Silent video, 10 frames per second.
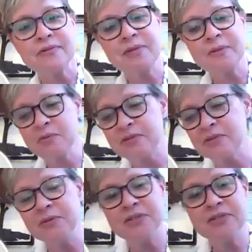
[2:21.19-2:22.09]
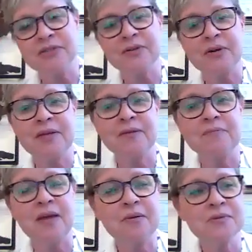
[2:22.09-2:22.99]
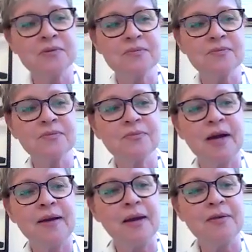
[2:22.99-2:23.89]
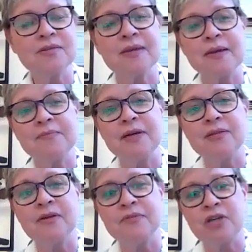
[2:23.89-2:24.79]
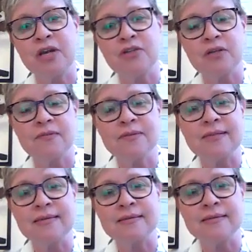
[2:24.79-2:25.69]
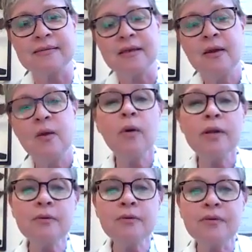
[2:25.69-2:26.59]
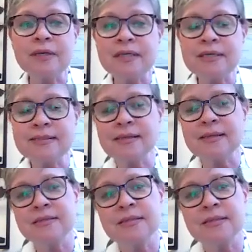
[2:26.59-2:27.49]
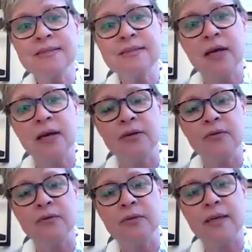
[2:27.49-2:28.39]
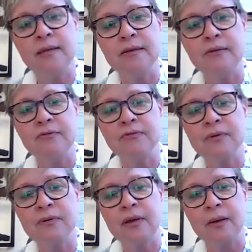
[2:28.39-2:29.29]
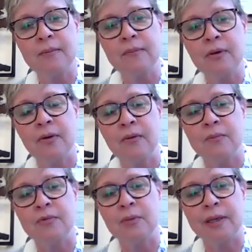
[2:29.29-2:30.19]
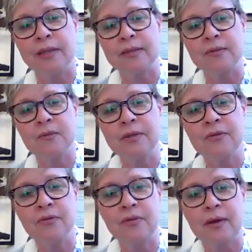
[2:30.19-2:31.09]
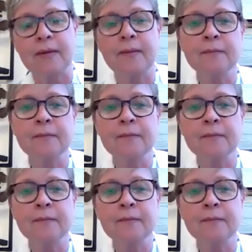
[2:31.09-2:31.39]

Summer was cool too. I mean, that was, I love the changing of the seasons. What do you think, Tisa? Because this is not your native home, New England. What do you think?